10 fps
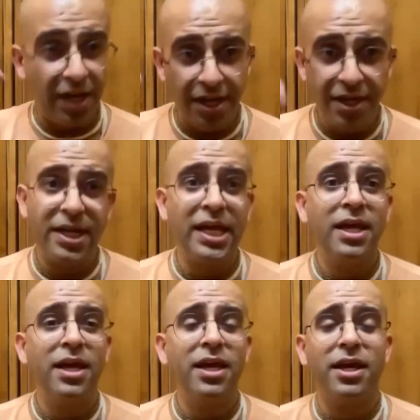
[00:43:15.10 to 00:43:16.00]

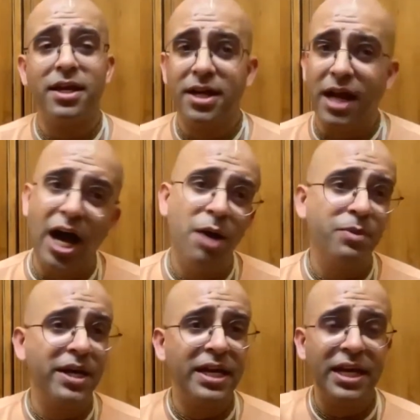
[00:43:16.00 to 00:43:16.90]
Hare
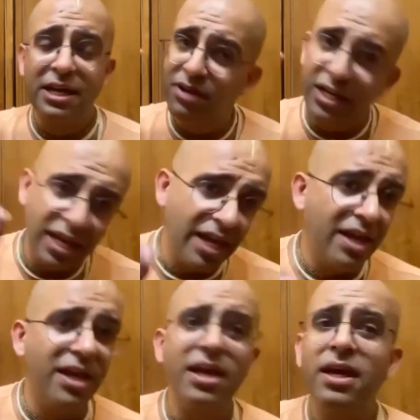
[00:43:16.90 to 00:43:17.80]
Renamaiva
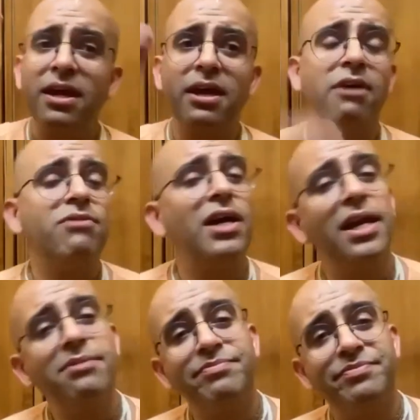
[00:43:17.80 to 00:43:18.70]

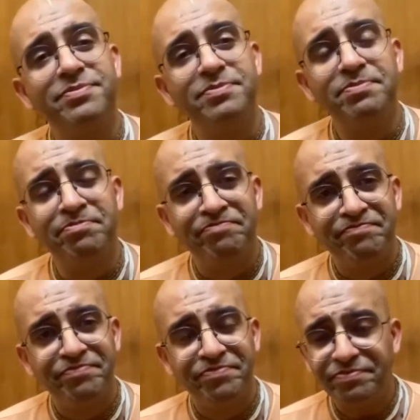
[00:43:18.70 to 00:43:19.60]
Kevalam.
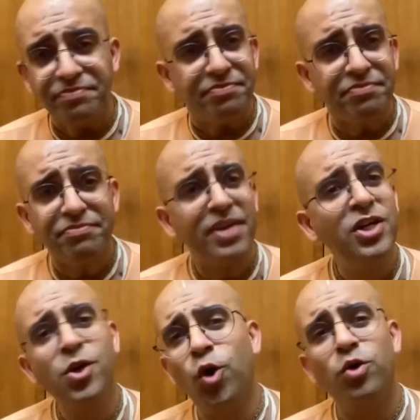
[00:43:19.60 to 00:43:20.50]

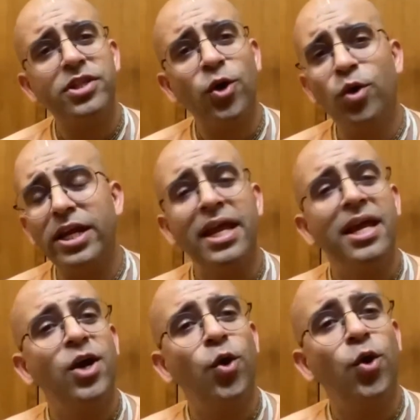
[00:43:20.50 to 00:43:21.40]
Oh, the
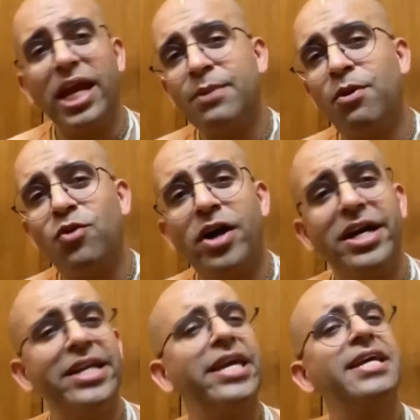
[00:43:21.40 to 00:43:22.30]
holy name of Lord
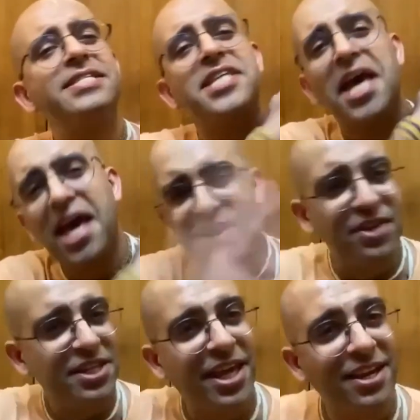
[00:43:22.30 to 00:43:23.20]
Hari is
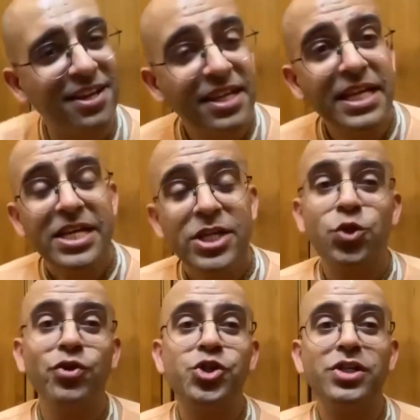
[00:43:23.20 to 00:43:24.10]
everything.
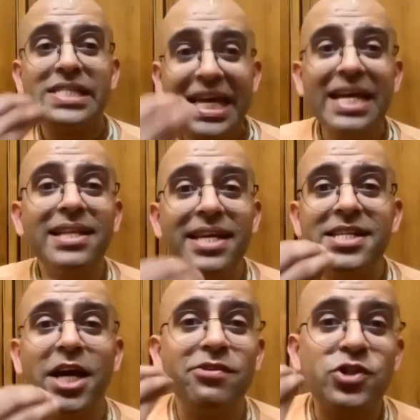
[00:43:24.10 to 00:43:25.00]
So we should sing
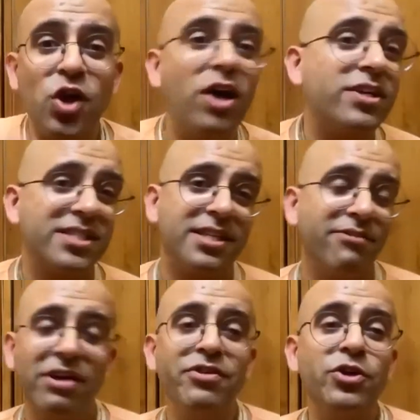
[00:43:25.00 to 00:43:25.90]
these kind of songs.
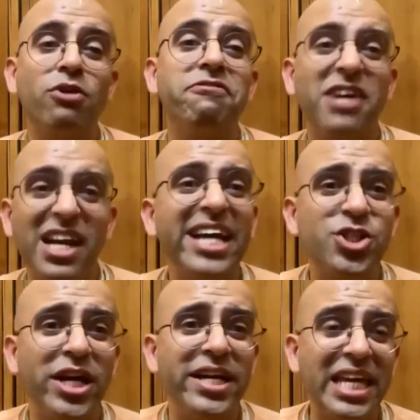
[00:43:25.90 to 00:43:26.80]
When we don't feel
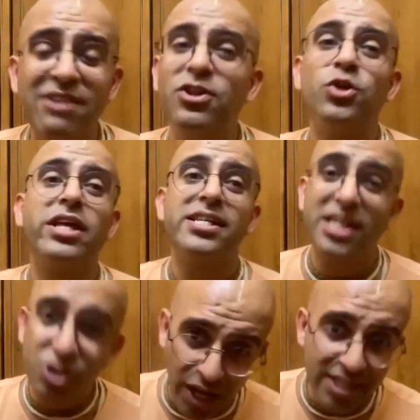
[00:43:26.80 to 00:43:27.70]
like chanting, even though there
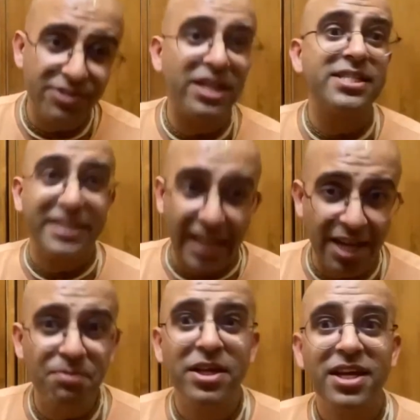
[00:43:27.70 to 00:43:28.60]
is a chance, there is a
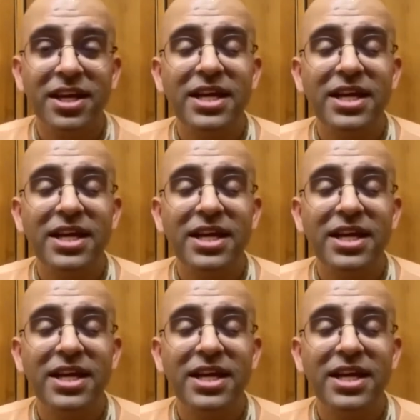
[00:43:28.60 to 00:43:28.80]
time.